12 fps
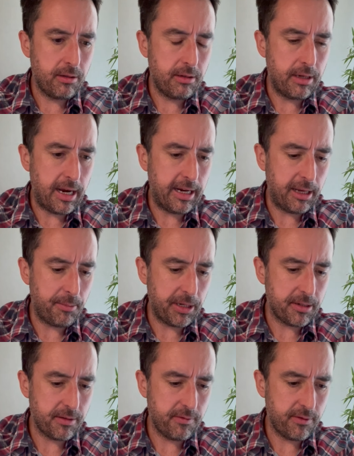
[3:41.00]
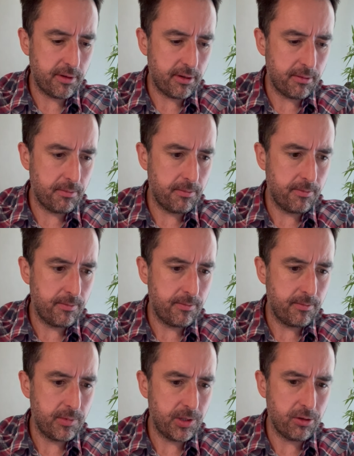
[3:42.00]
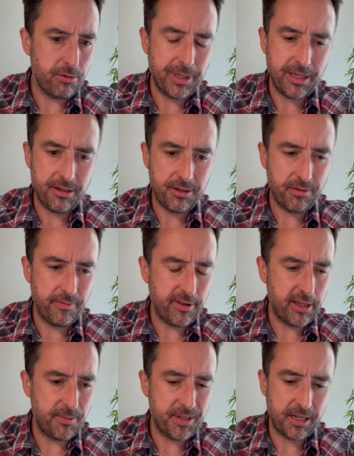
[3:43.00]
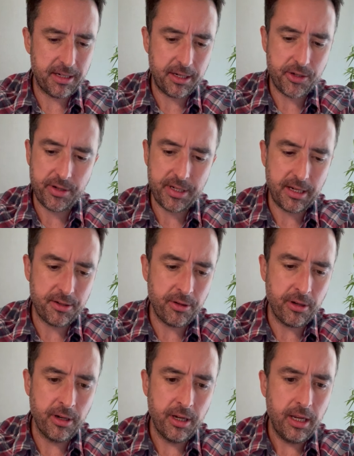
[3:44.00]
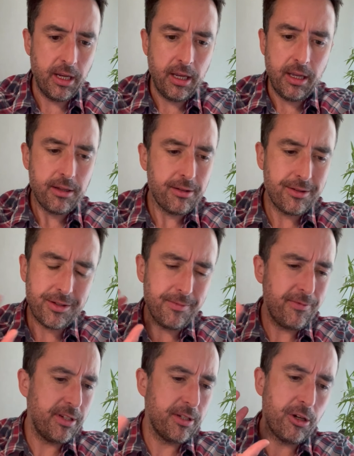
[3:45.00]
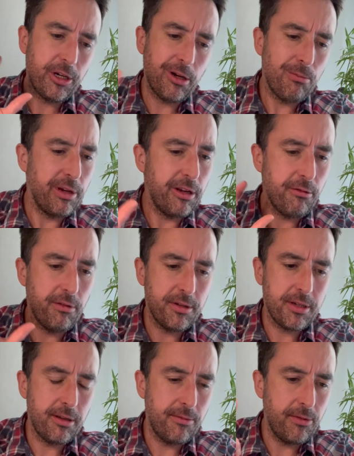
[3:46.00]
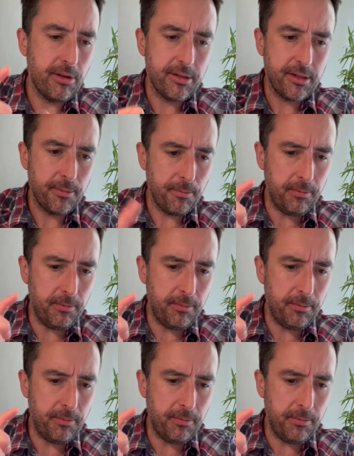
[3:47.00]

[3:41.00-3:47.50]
dynamics of soulmates, twin flames, etc, etc, something's going on with you. There's a